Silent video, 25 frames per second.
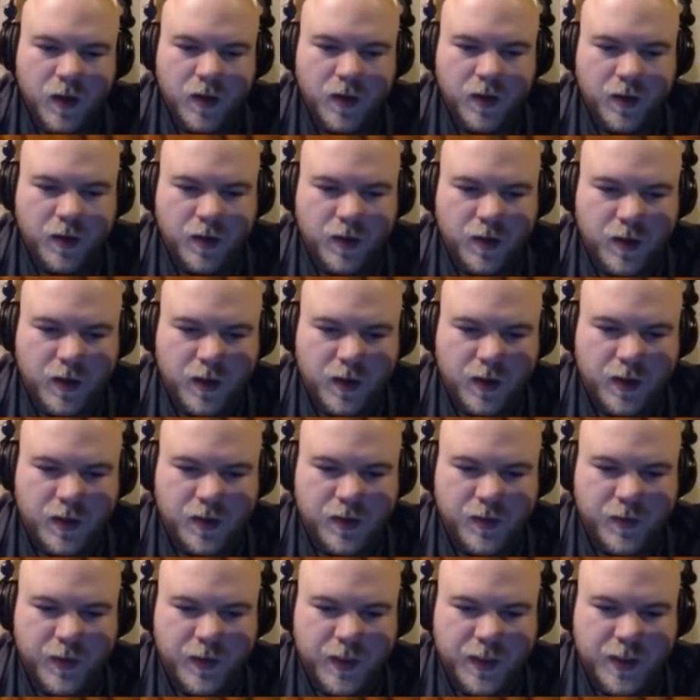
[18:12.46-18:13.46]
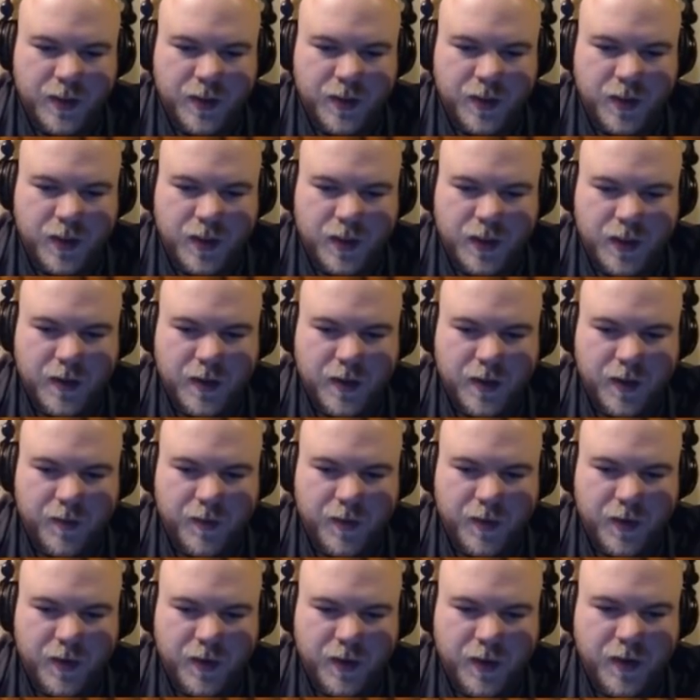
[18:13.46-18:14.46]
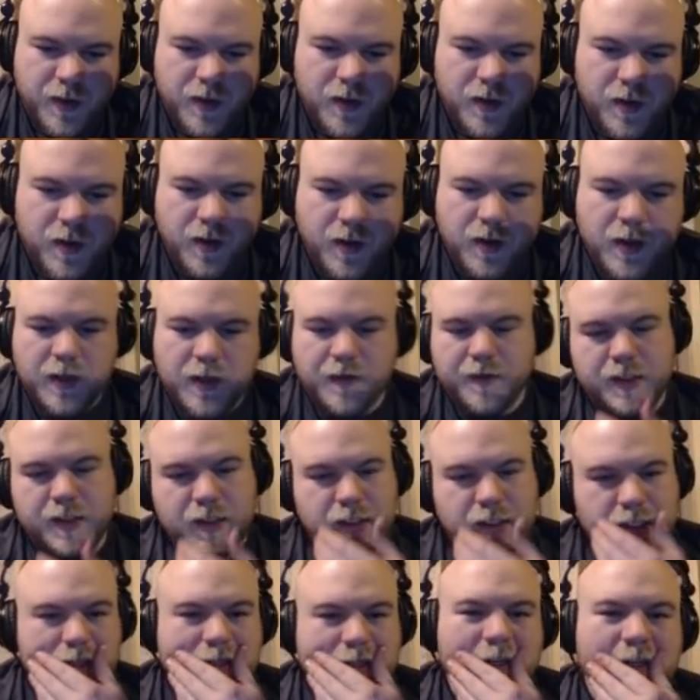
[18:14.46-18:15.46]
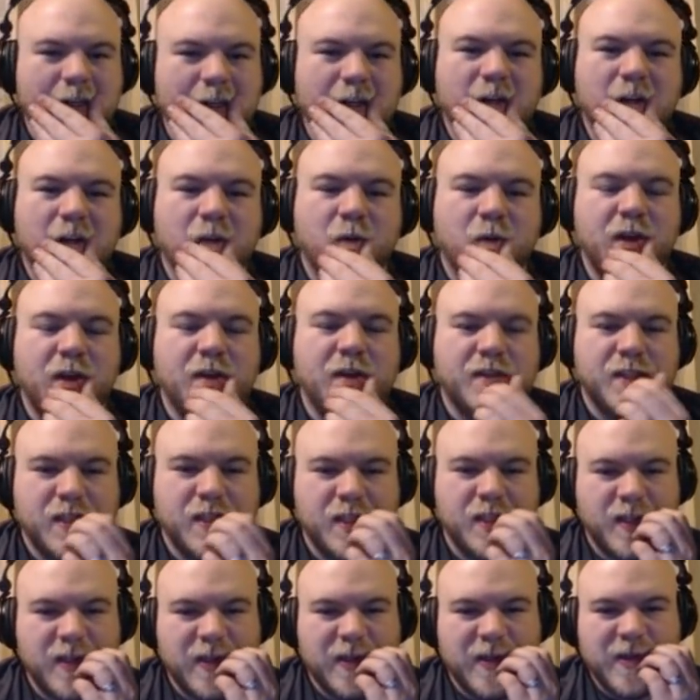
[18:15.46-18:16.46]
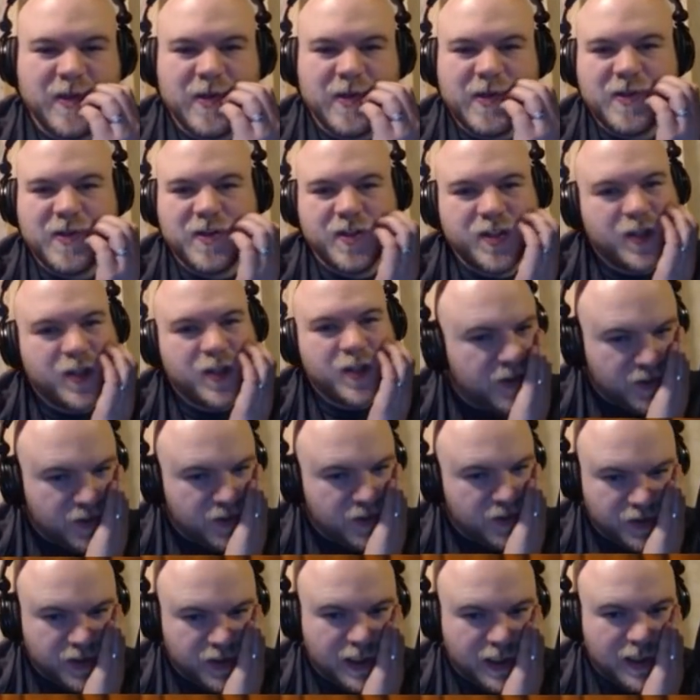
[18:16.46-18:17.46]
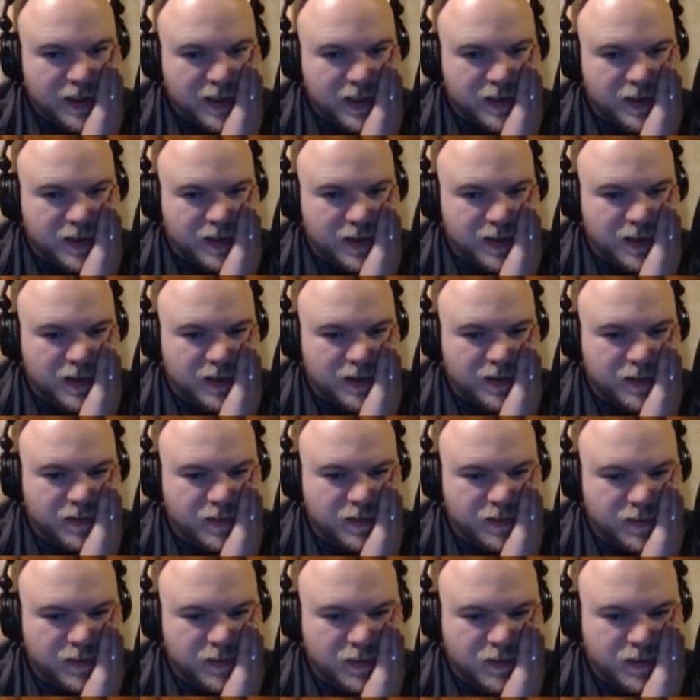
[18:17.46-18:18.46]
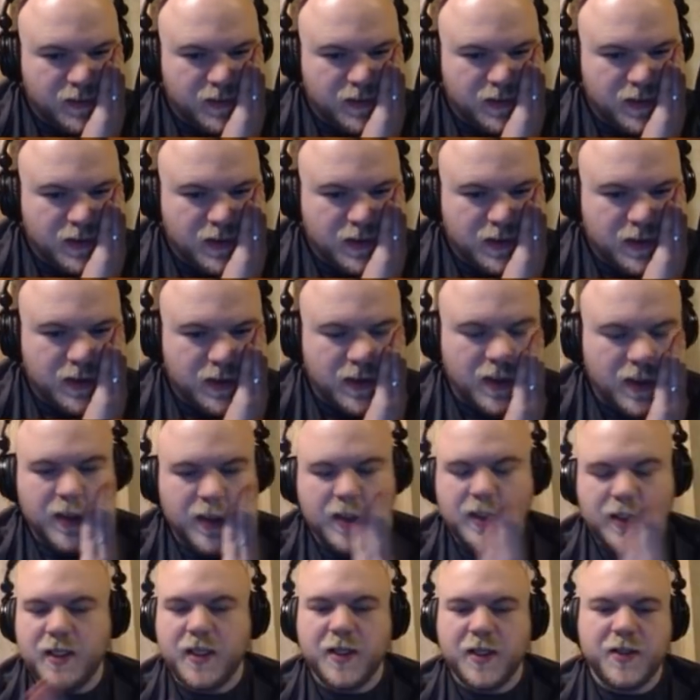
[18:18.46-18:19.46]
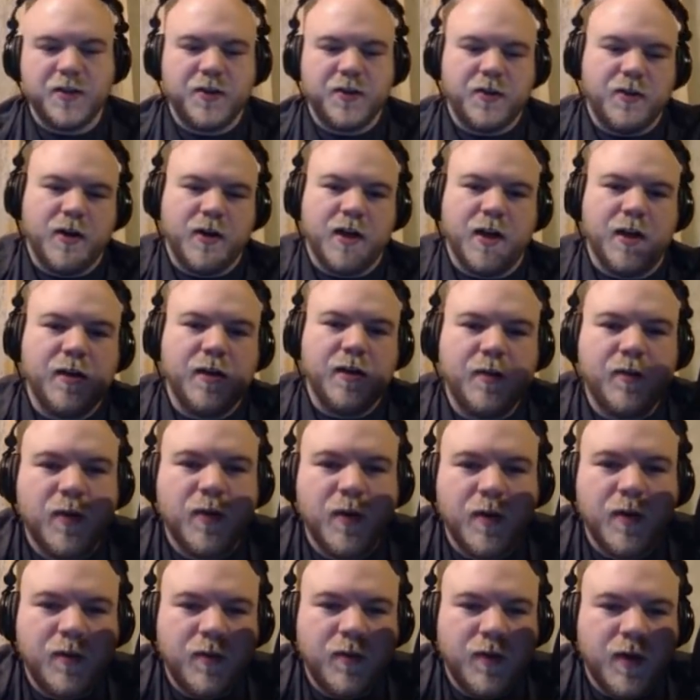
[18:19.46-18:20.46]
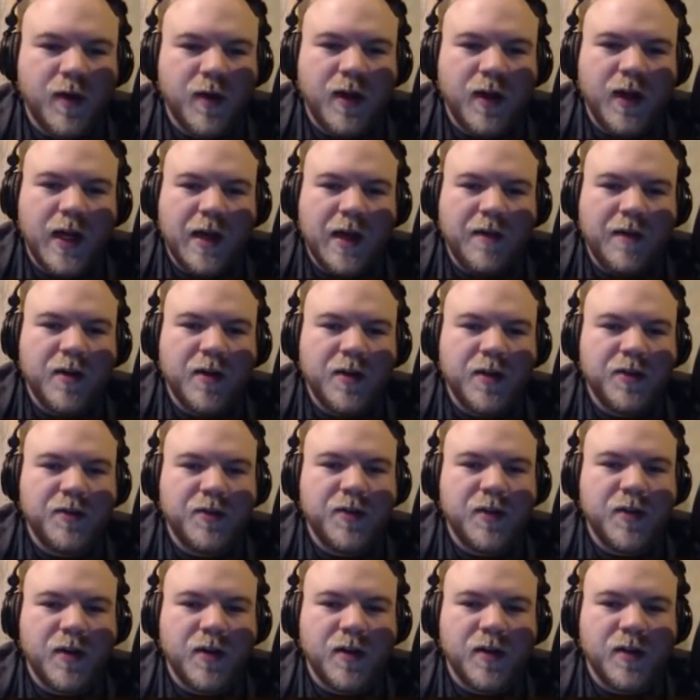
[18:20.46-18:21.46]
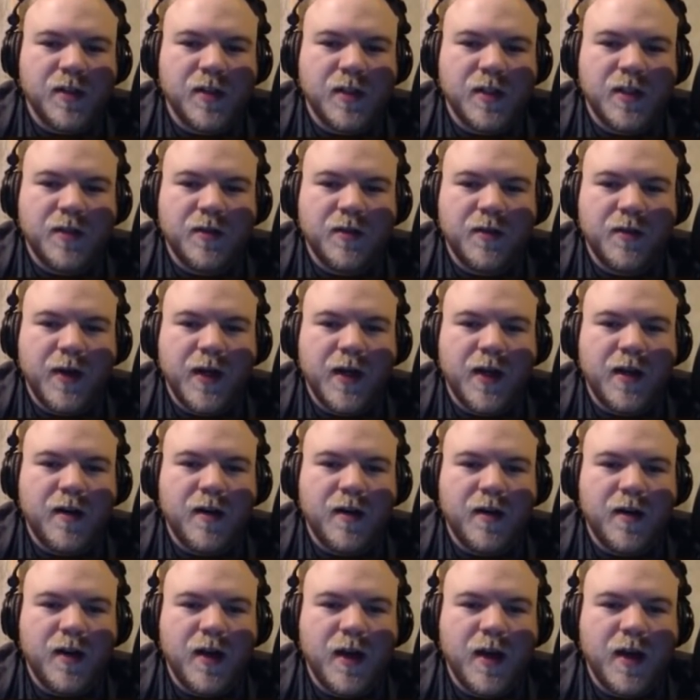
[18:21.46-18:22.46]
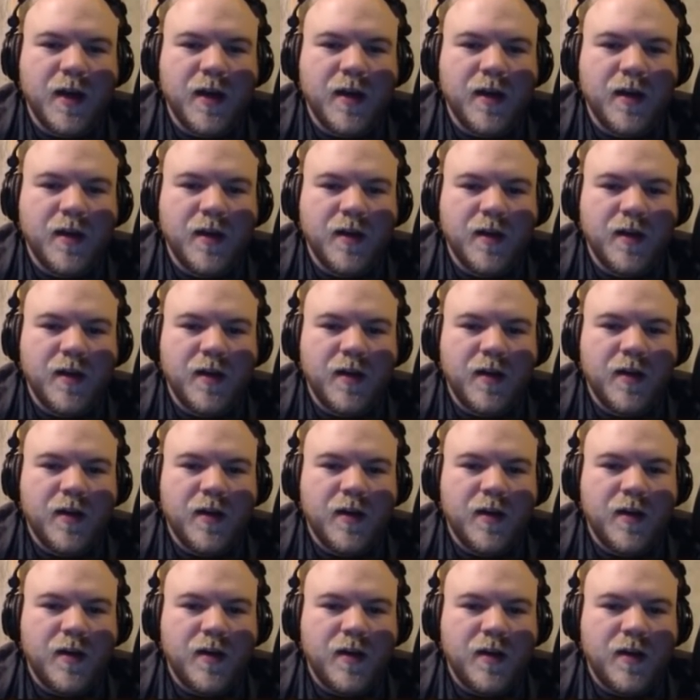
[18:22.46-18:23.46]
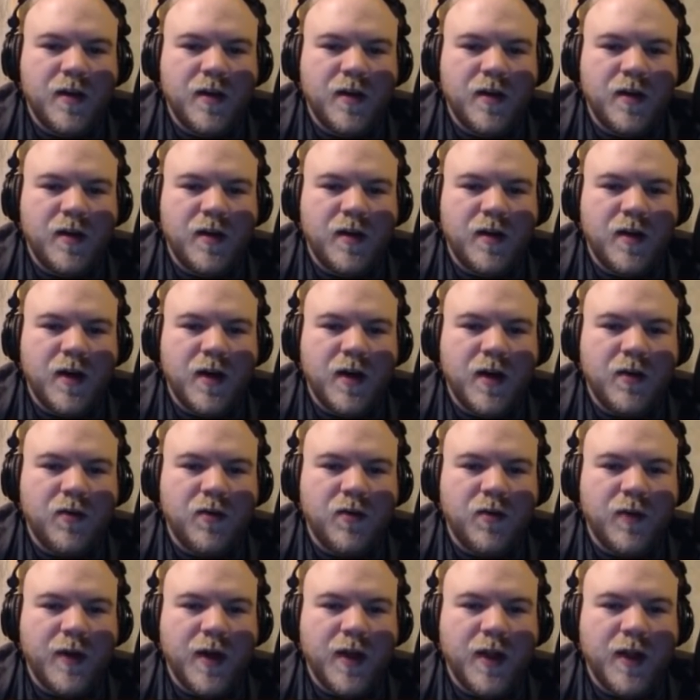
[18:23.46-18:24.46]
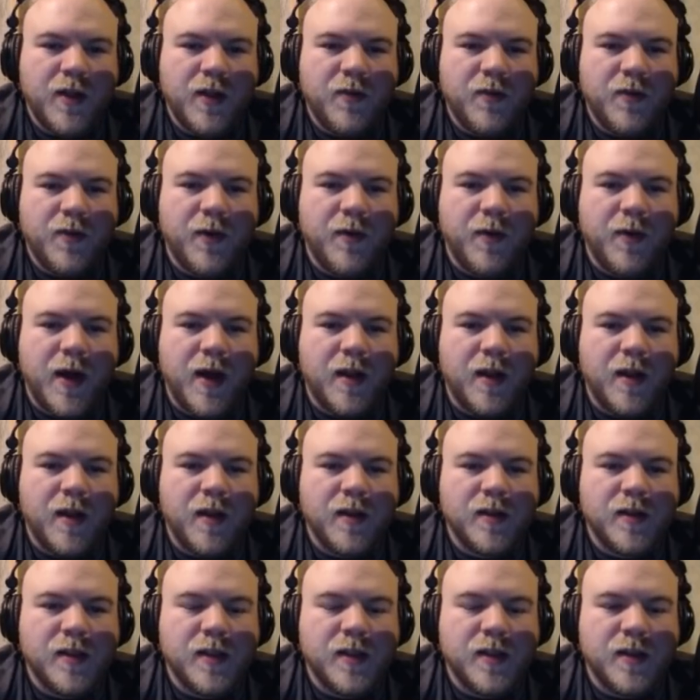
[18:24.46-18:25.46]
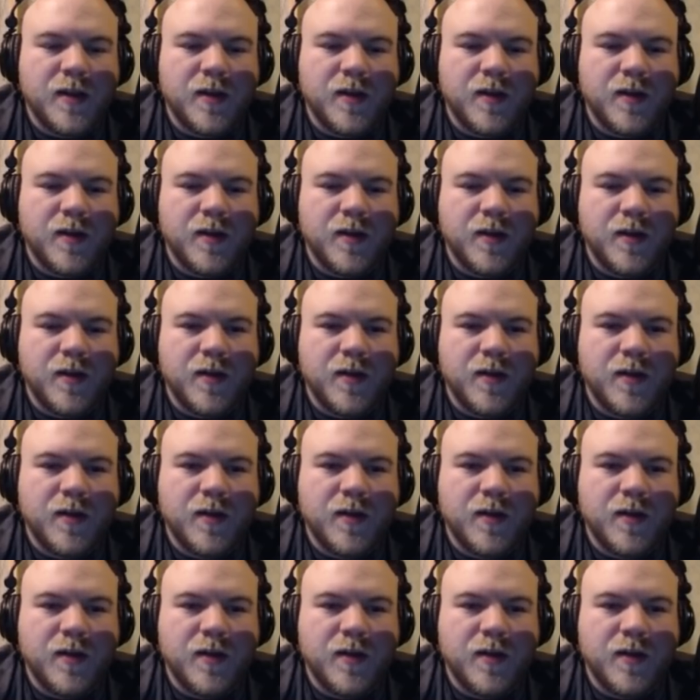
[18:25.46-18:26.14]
Good thing is we get to shut down that ability. Oh, and they have a Cynthia, or we have a Cynthia. Should I just use that instead? No, that's getting too greedy. We're gonna have our 2 turns. Let's see what we got in our deck. All right, cool. We got 3 Rowlets. That's good.